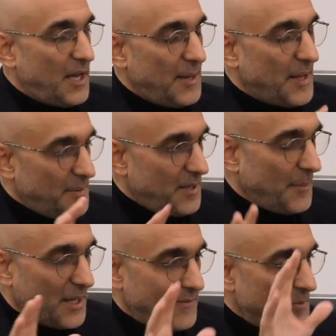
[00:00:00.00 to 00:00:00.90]

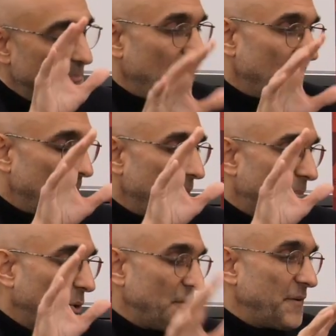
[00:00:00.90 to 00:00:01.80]
I'm not even
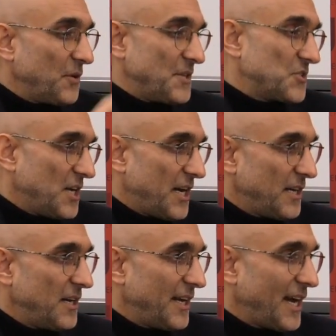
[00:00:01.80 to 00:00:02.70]
pointing a finger at this
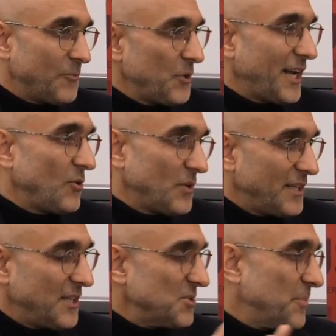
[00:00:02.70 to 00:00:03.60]
guy. I really don't,
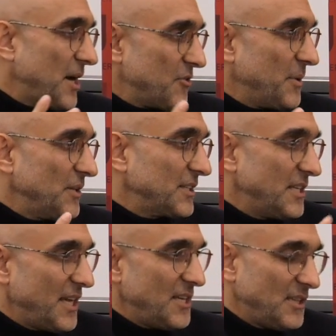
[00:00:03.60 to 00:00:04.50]
it doesn't bother me. Like
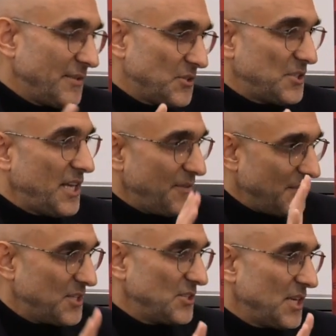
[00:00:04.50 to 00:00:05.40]
he lives this life.
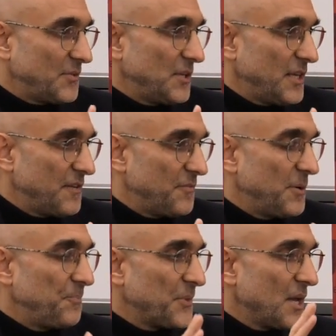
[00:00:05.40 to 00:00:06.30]
That's his life to live. But